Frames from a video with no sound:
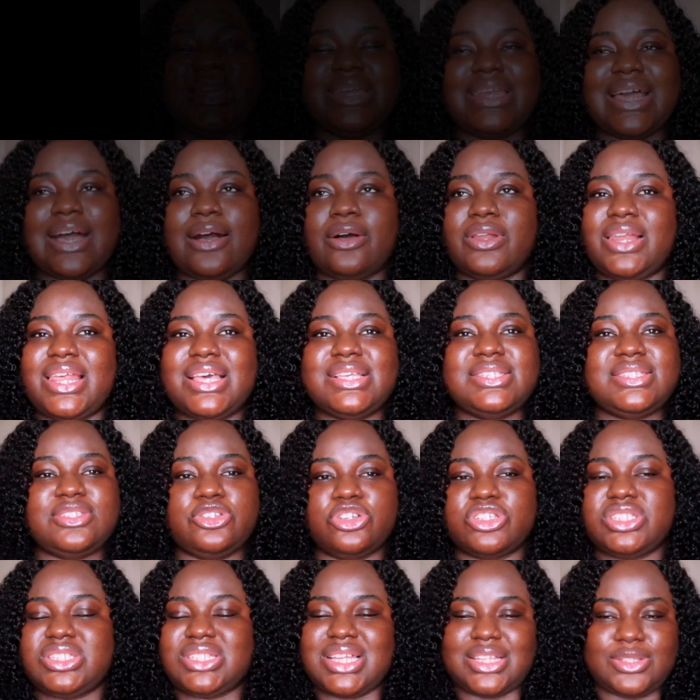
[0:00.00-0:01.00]
Now let's
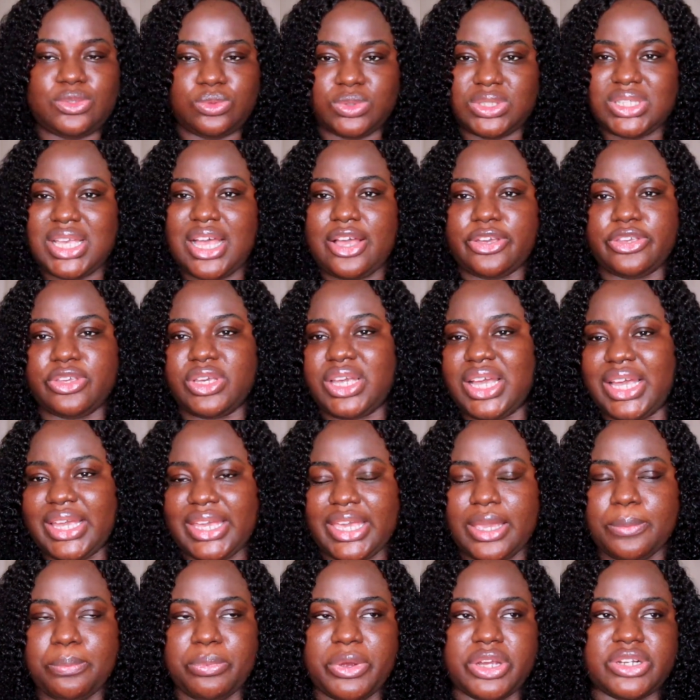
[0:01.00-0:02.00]
just start with how you can
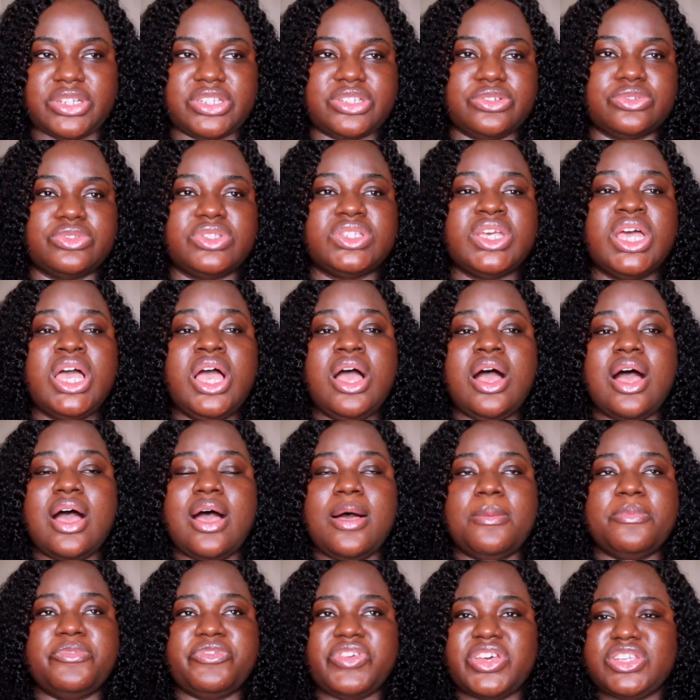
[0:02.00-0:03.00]
get brand deals.
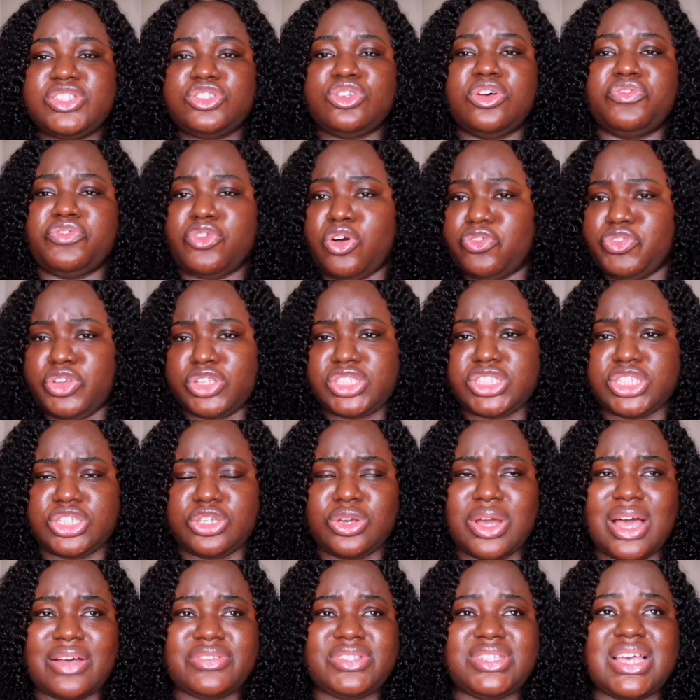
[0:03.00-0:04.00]
Um, first off, obviously
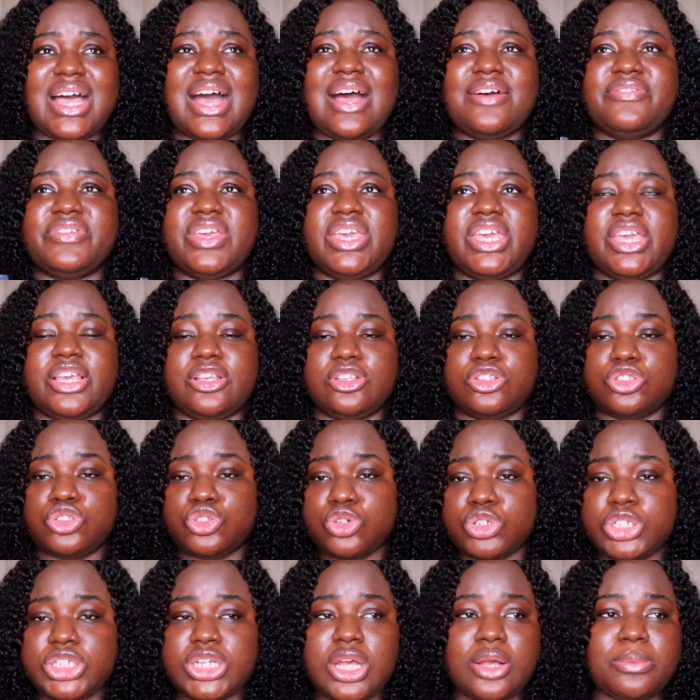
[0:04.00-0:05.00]
you have to have a
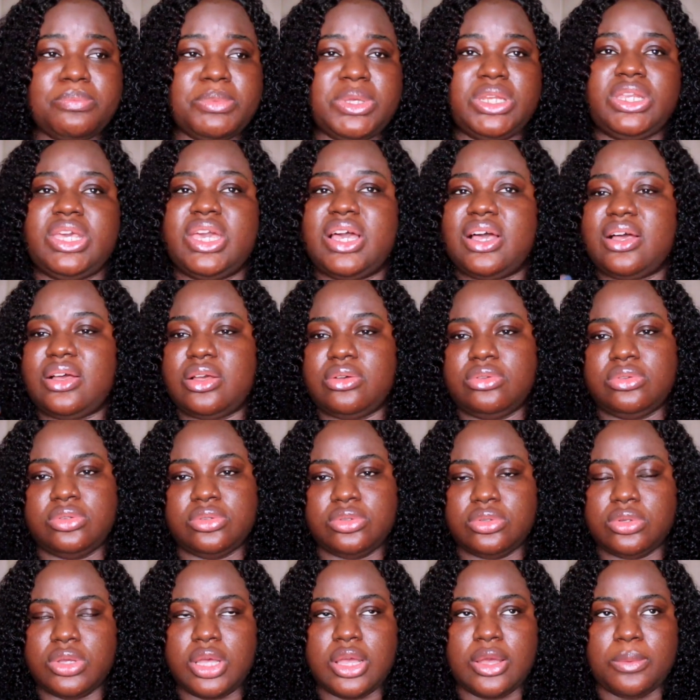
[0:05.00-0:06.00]
social media
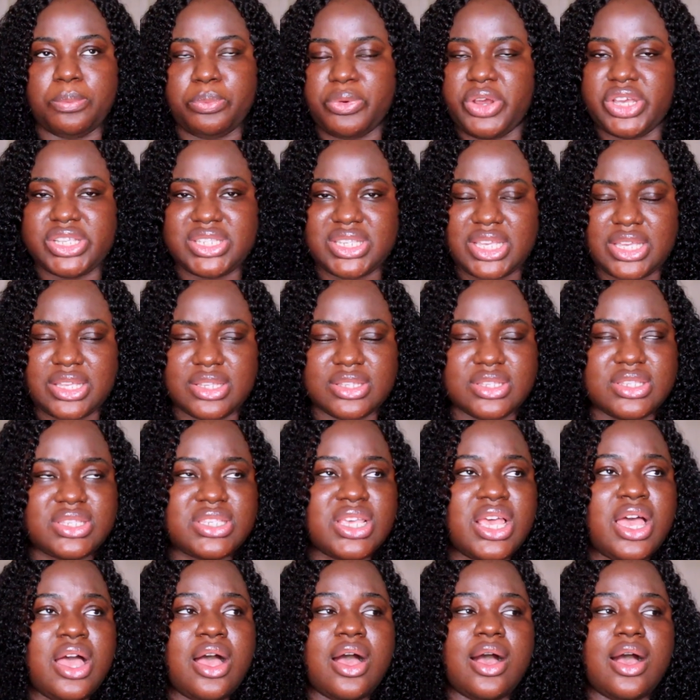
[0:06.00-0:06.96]
Uh, presence.